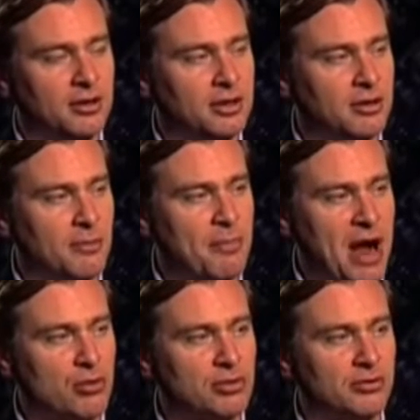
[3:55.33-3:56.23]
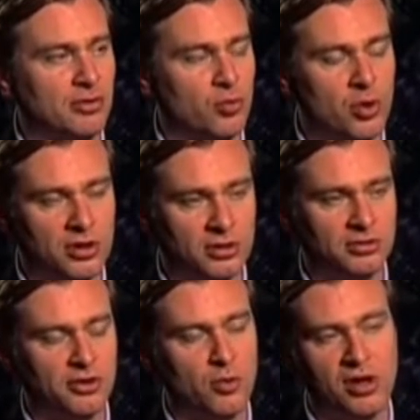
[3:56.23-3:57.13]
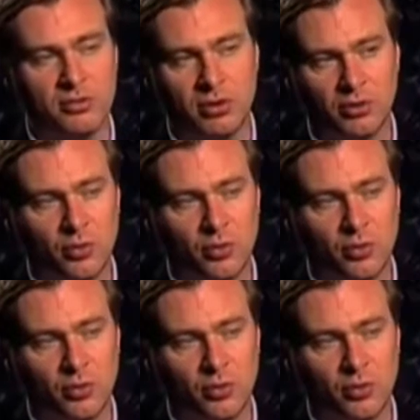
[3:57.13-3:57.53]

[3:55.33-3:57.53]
you know, about the world and the way the world